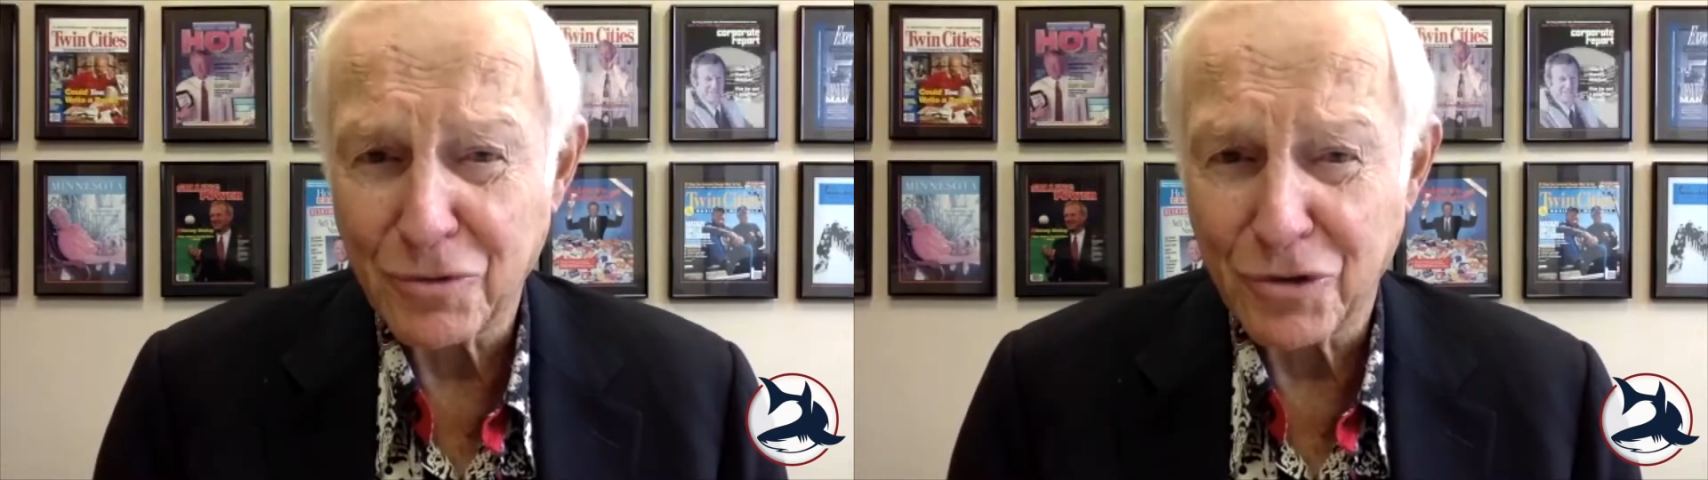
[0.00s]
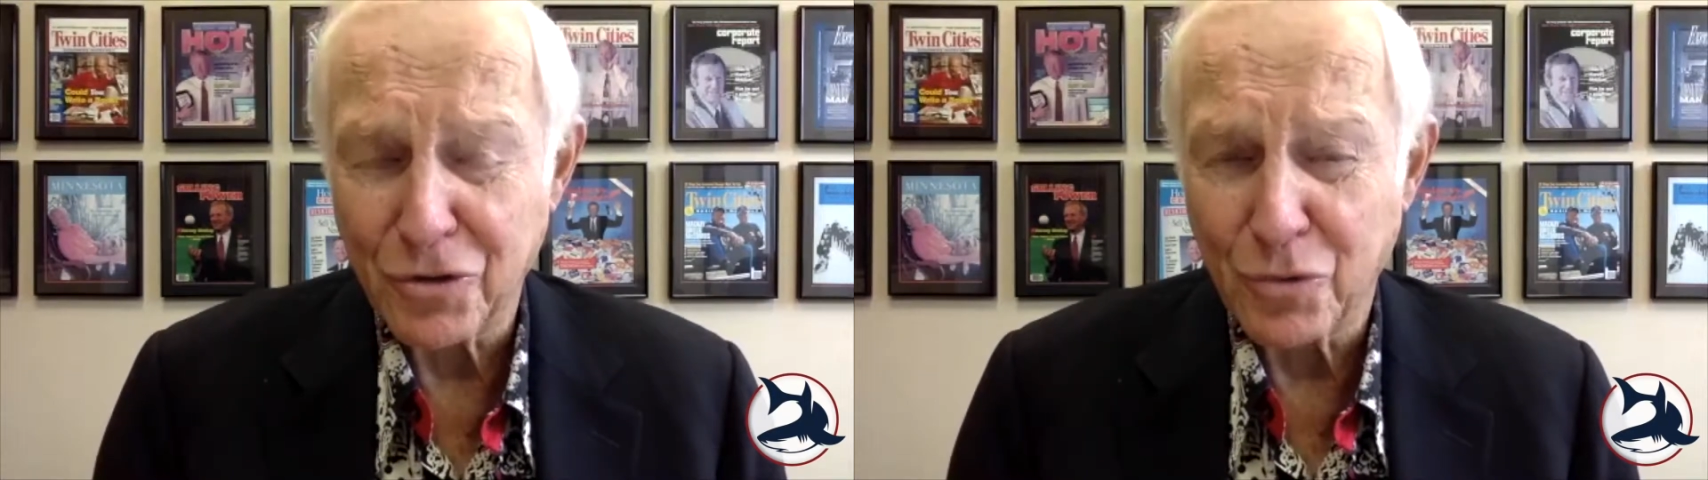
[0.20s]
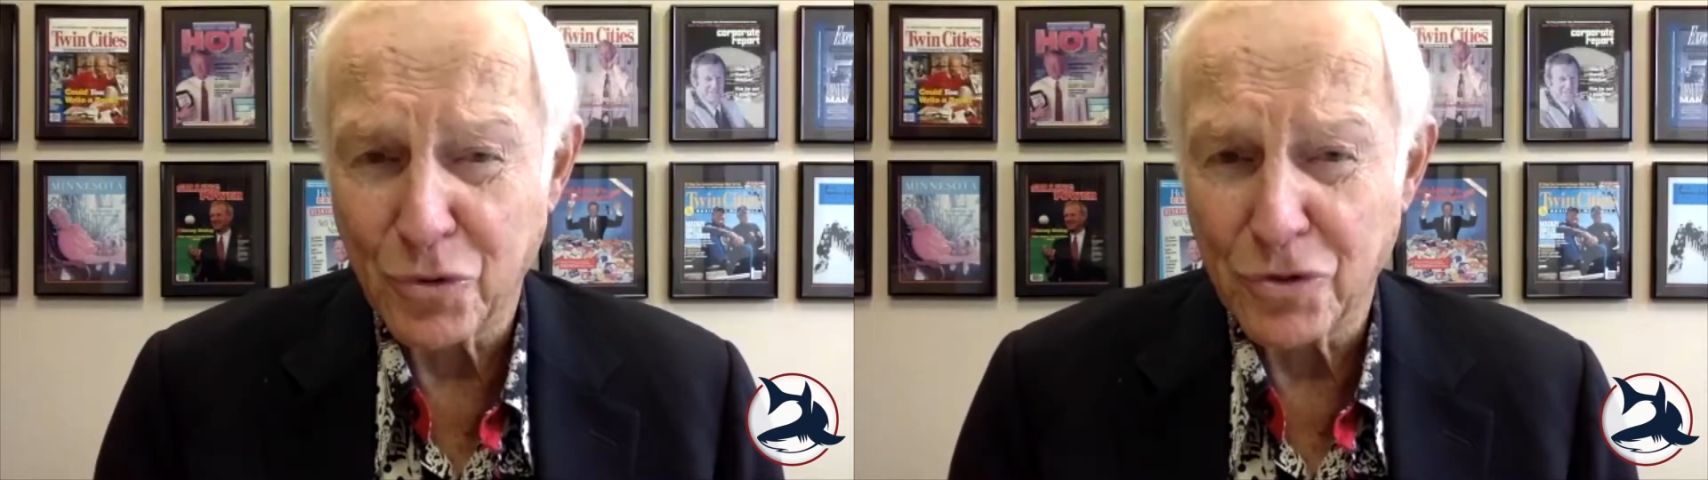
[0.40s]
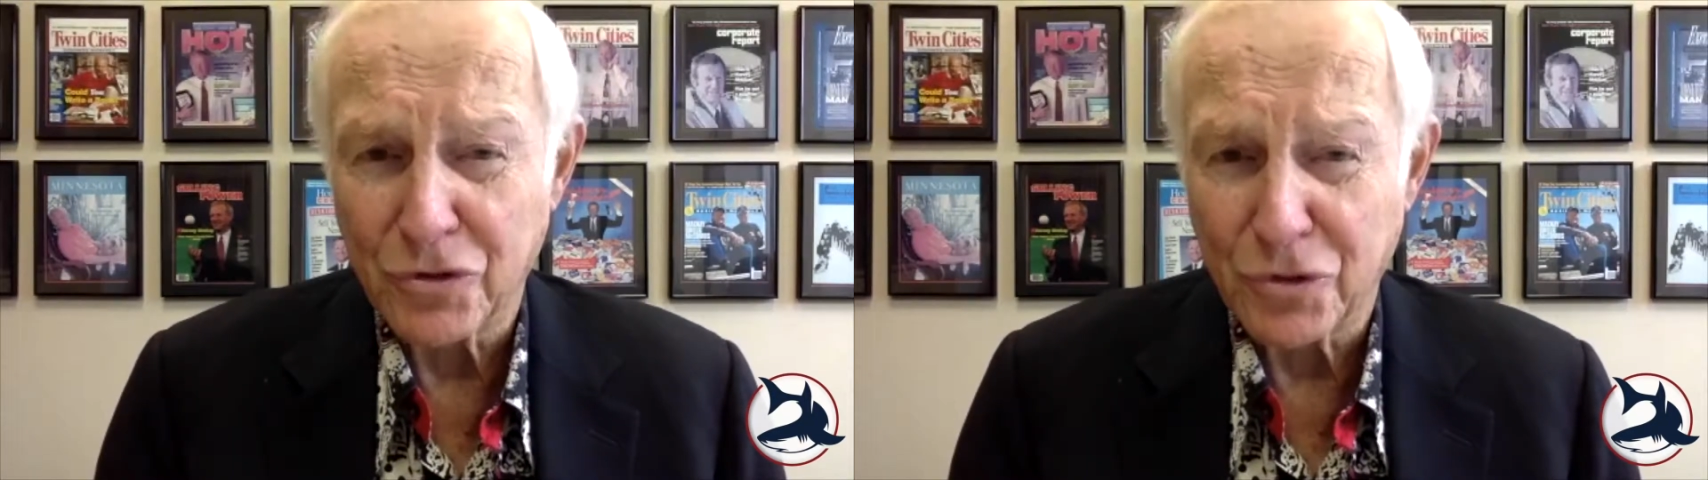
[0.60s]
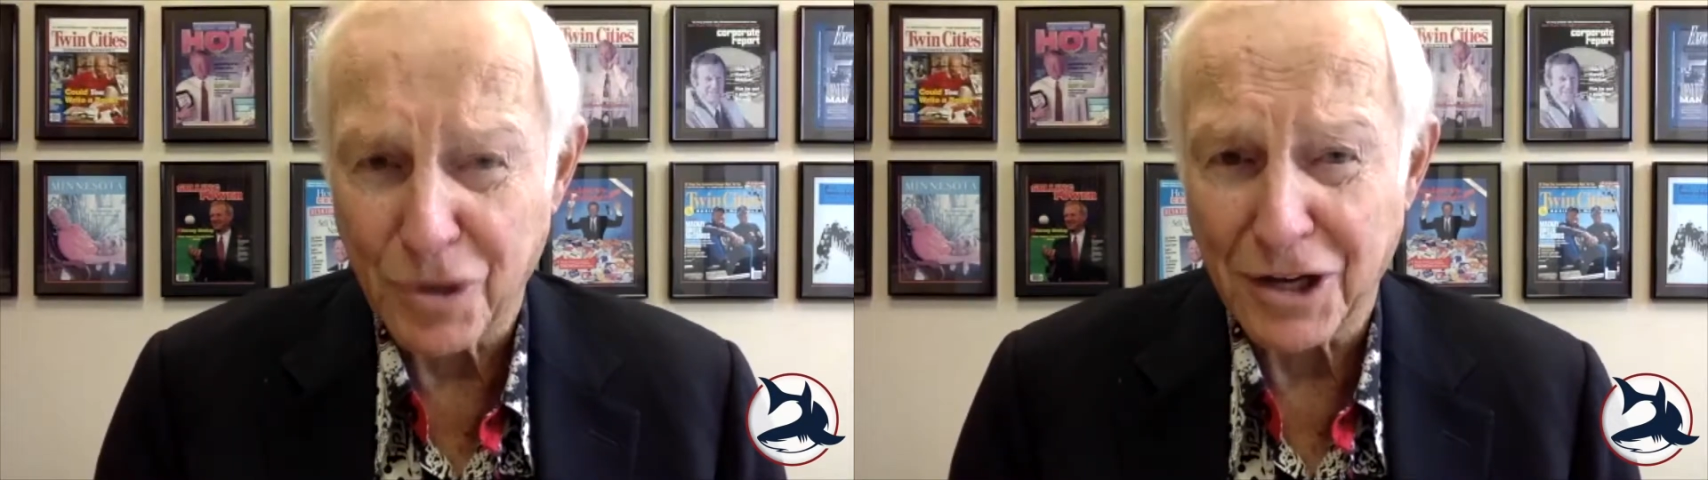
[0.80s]
with the word
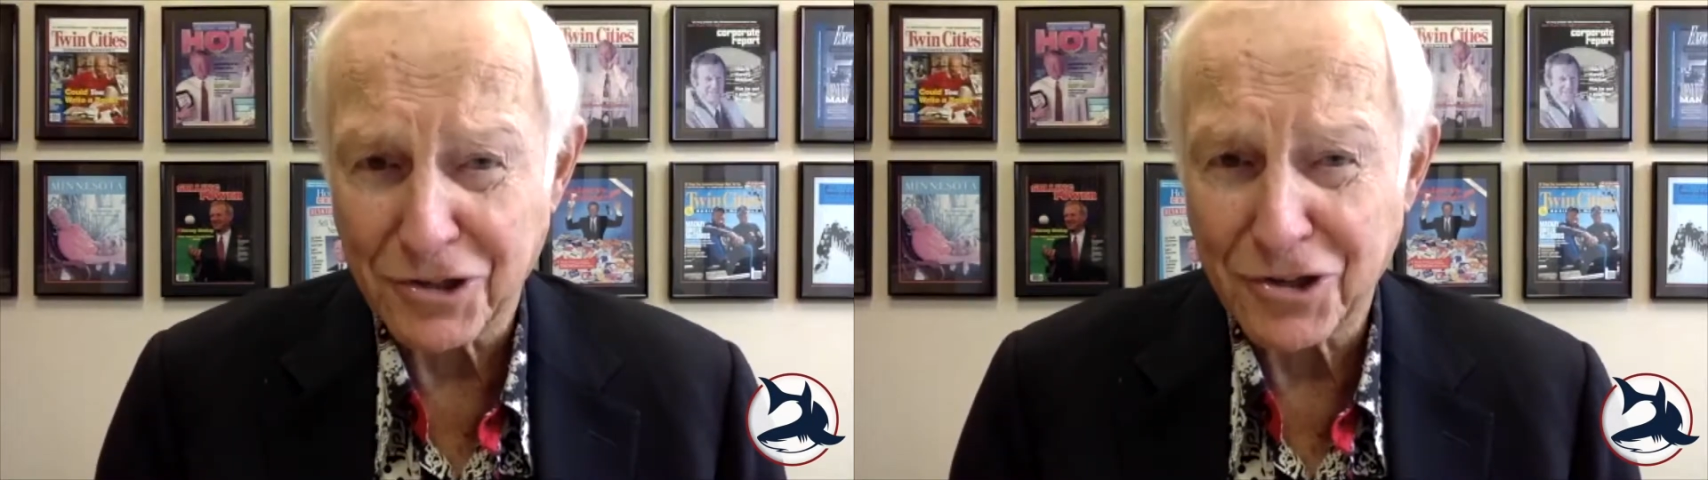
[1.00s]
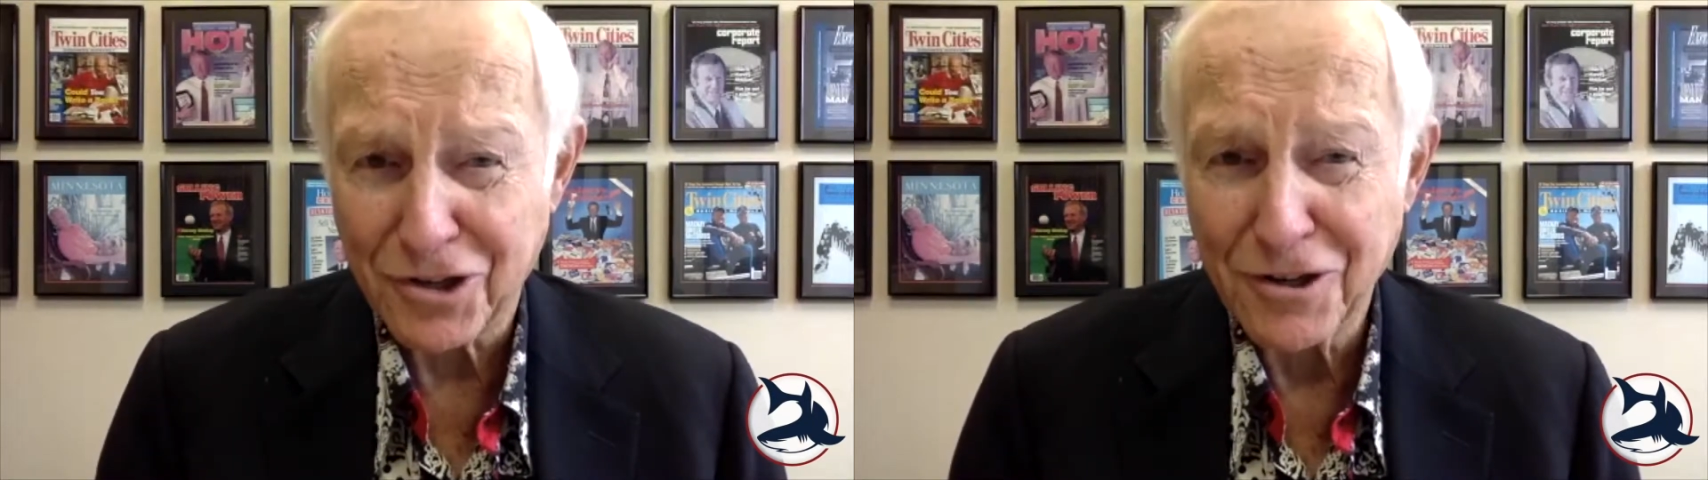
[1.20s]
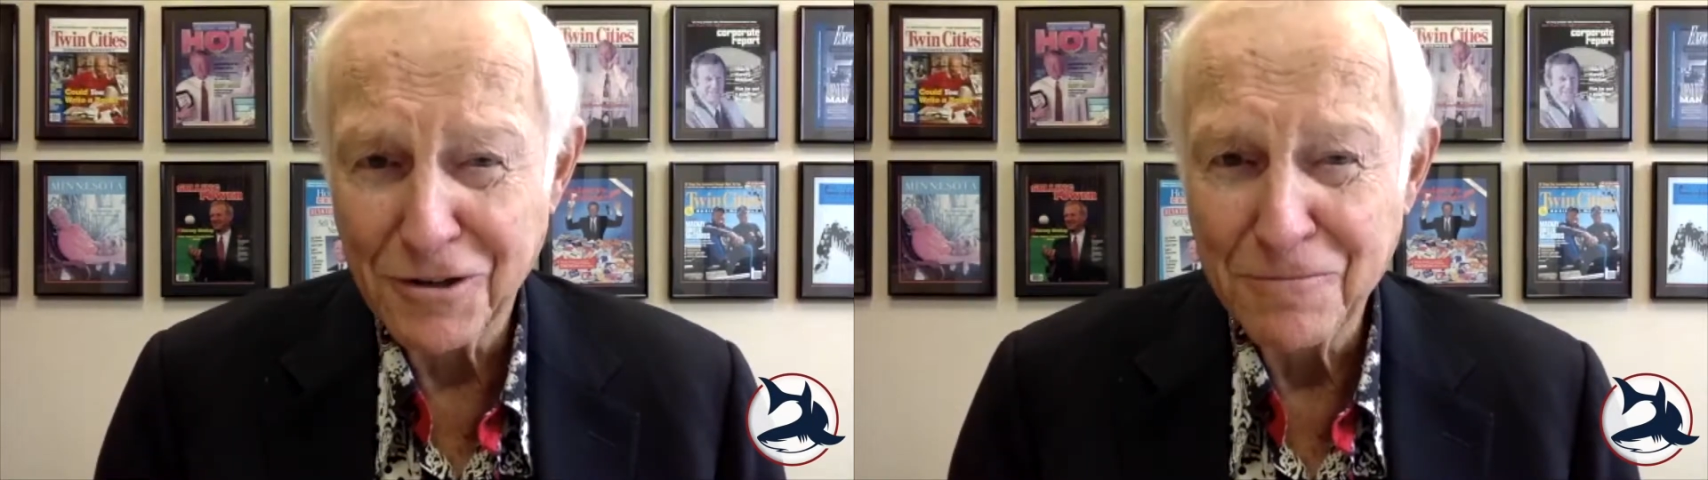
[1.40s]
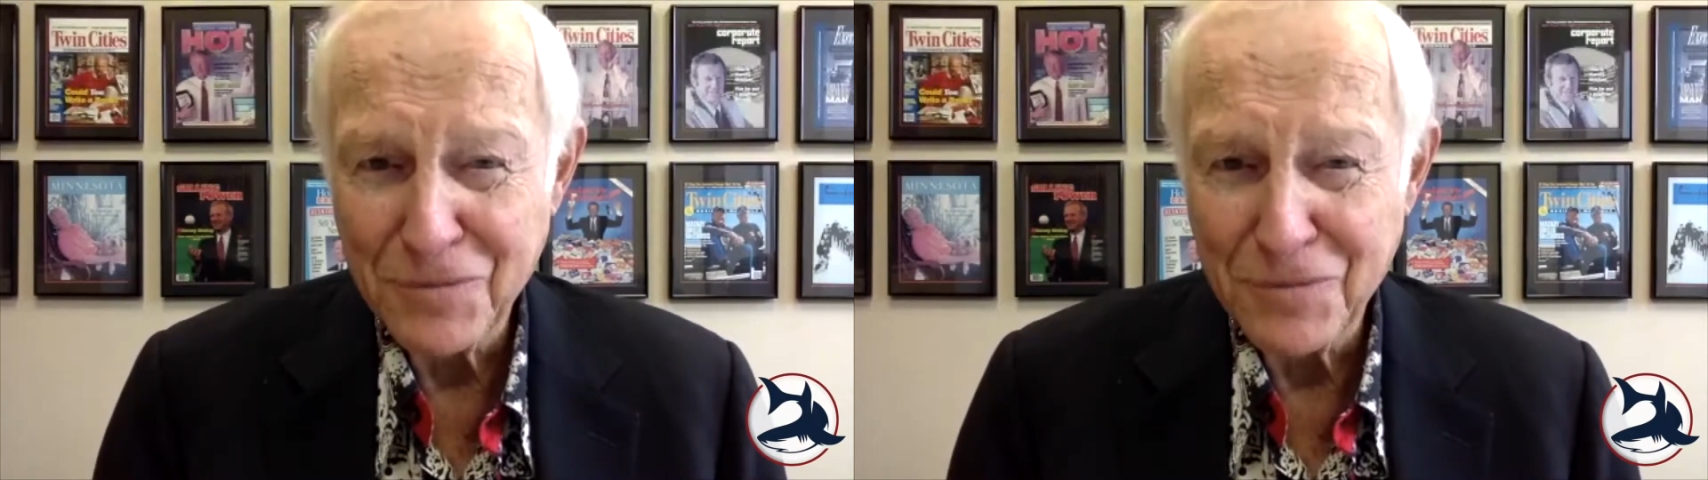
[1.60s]
trust.